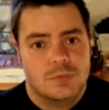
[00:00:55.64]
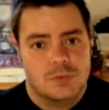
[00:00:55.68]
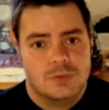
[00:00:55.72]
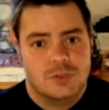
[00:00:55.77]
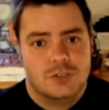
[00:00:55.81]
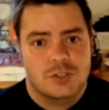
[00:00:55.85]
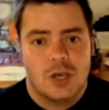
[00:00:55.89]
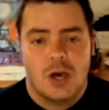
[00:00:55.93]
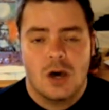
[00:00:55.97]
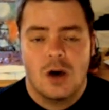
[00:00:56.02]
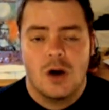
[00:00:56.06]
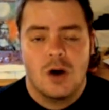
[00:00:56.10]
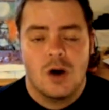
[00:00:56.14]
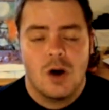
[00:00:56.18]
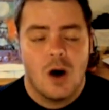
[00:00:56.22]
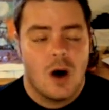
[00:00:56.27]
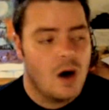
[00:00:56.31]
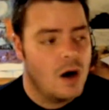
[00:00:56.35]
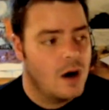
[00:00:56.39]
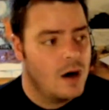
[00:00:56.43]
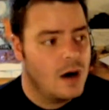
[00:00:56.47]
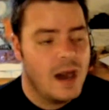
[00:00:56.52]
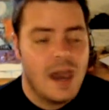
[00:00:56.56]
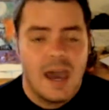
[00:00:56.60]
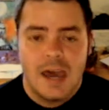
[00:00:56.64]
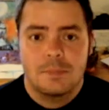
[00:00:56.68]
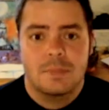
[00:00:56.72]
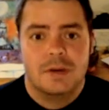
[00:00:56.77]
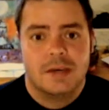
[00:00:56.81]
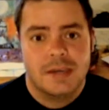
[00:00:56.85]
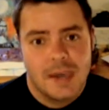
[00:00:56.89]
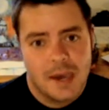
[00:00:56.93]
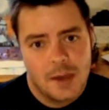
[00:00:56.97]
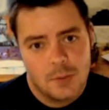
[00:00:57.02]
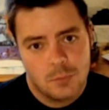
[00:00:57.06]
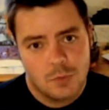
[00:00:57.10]
So I had
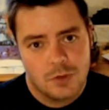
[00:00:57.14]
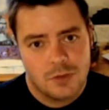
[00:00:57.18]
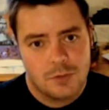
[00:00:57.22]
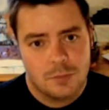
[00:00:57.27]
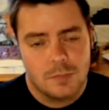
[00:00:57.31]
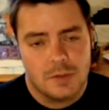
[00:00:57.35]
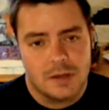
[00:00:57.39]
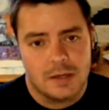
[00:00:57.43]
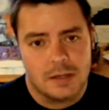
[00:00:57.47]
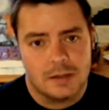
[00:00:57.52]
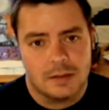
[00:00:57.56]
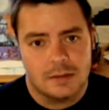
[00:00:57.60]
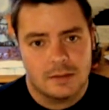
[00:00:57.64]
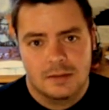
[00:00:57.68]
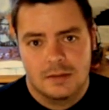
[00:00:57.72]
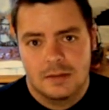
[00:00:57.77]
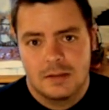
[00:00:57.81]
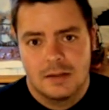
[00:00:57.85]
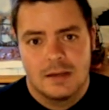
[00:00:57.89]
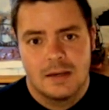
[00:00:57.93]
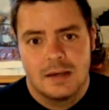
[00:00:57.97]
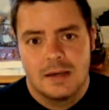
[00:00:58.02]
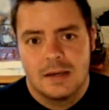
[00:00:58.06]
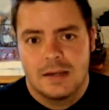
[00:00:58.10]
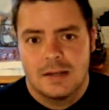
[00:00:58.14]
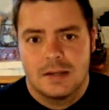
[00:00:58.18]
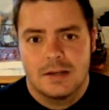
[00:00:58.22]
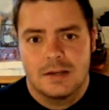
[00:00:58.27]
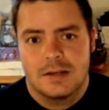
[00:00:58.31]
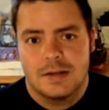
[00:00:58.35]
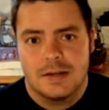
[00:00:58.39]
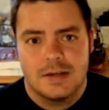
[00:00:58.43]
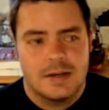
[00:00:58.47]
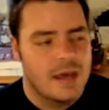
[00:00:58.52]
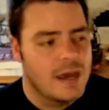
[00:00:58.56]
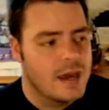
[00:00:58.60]
my cat with me.
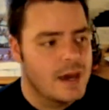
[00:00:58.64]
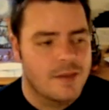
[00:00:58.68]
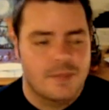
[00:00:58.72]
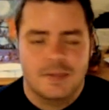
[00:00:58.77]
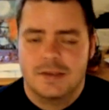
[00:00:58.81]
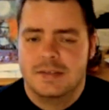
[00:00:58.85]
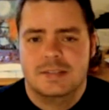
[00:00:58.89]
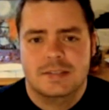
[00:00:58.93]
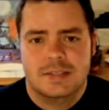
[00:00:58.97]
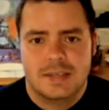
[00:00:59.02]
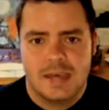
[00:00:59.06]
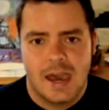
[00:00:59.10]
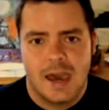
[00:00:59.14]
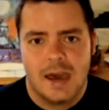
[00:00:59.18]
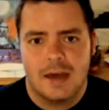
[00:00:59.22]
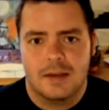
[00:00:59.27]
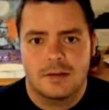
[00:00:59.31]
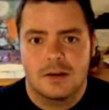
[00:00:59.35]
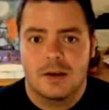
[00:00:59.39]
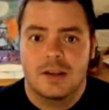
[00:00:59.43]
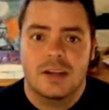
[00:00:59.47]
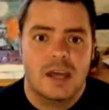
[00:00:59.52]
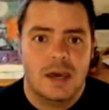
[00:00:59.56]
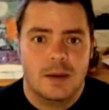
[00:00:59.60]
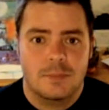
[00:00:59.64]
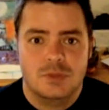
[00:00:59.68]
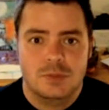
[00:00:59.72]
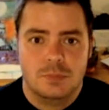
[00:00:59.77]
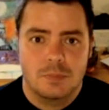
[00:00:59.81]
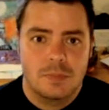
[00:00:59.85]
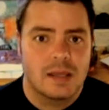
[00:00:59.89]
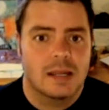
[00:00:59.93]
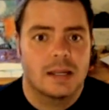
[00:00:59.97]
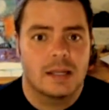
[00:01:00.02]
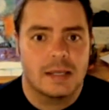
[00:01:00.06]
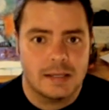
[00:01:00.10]
Now this cat, her name's
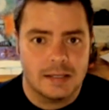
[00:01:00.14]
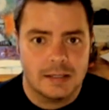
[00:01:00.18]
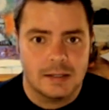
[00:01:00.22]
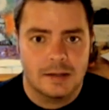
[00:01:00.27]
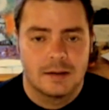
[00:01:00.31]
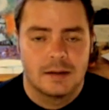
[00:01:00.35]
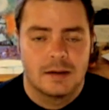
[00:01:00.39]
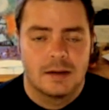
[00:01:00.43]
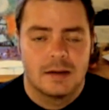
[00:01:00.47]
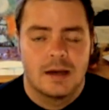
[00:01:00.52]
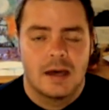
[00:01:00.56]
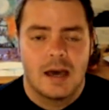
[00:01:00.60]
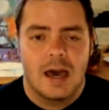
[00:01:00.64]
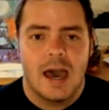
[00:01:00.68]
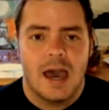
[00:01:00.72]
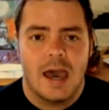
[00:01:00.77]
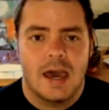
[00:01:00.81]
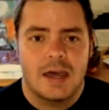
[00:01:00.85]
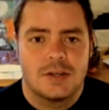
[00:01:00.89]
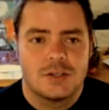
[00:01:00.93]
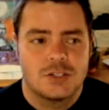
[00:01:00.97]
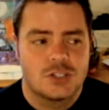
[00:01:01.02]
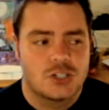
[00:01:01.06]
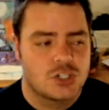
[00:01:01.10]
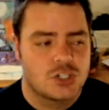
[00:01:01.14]
Millie, and